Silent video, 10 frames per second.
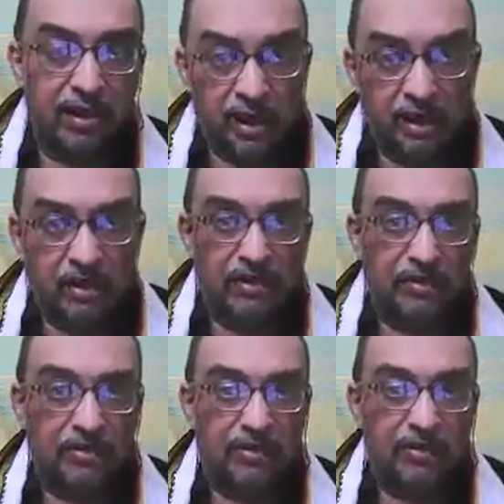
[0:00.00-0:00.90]
And
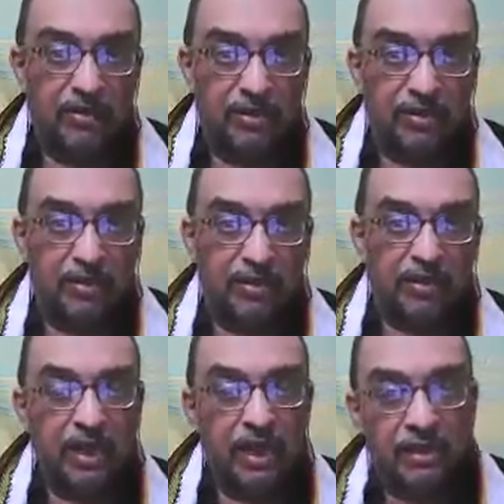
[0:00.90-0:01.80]

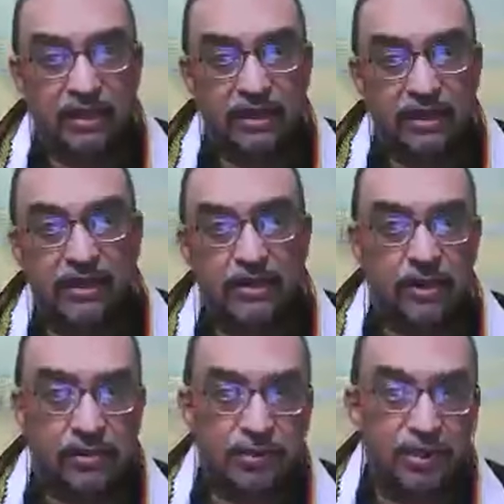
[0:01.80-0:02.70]
in an agrarian
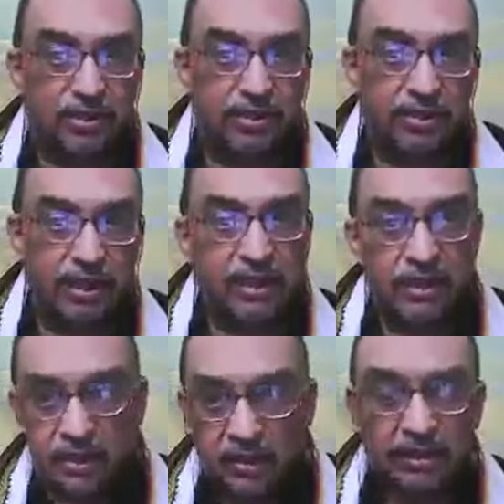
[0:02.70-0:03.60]
economy like
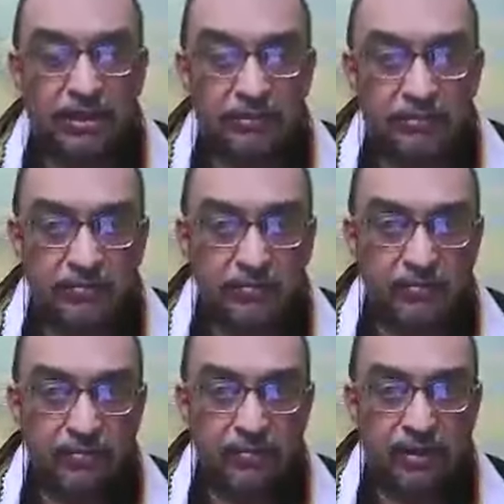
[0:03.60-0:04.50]
in India,
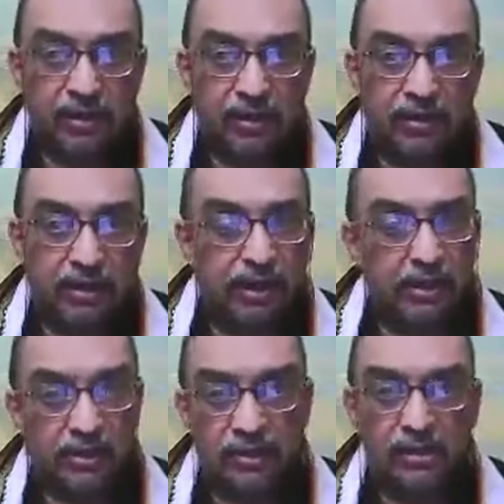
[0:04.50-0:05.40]
there are
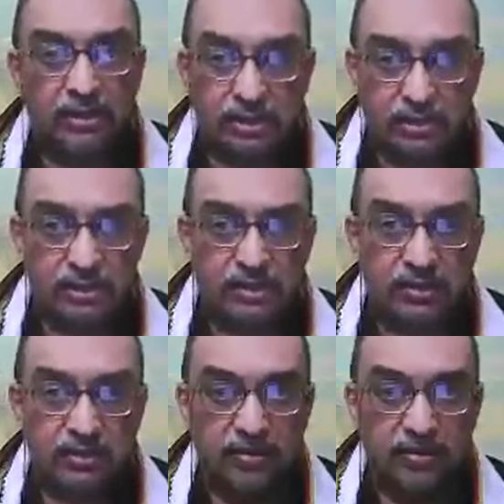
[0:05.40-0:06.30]
3 seasons:
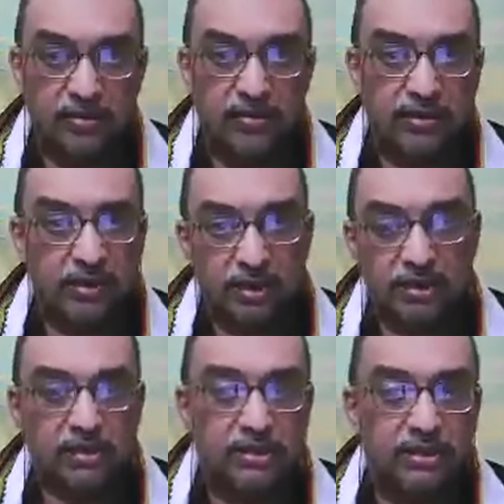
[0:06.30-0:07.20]
the
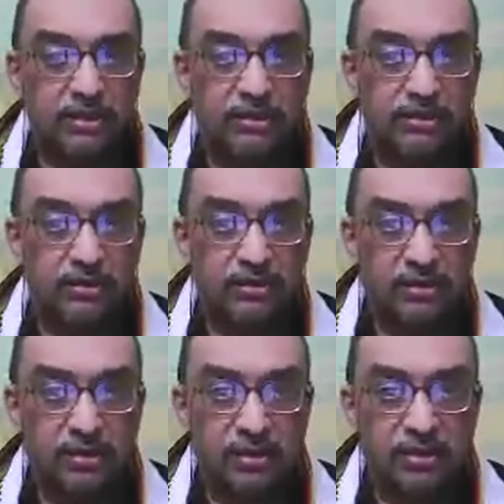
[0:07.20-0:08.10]
rainy season,
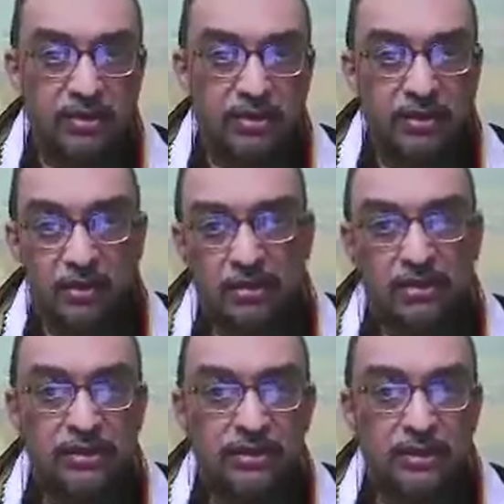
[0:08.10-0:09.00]
the hot
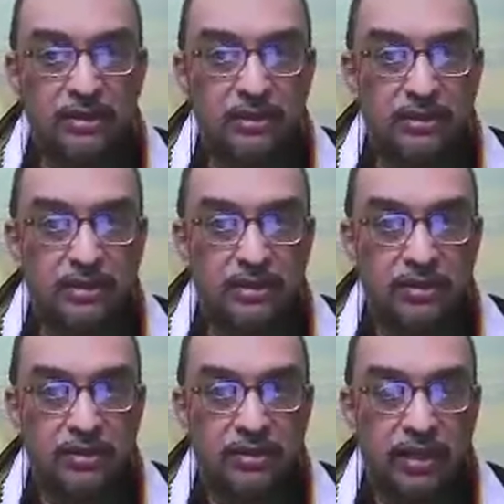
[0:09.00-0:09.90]
season,
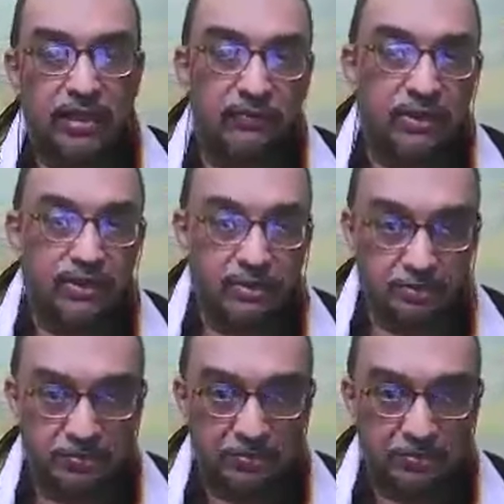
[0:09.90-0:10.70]
and the winter.